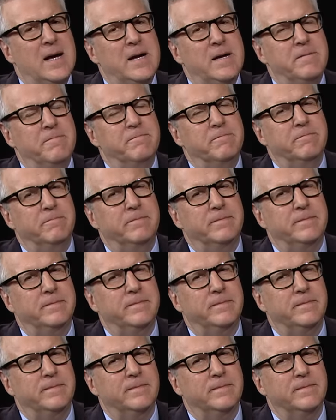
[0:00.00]
Um,
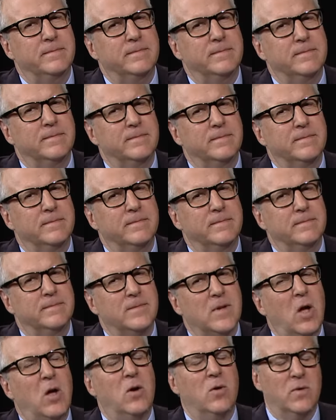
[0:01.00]

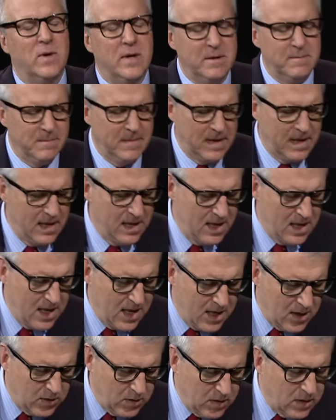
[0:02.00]
all right.
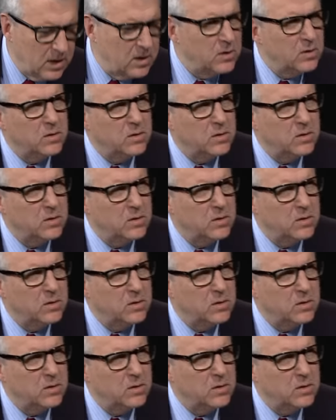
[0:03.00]
And, I, and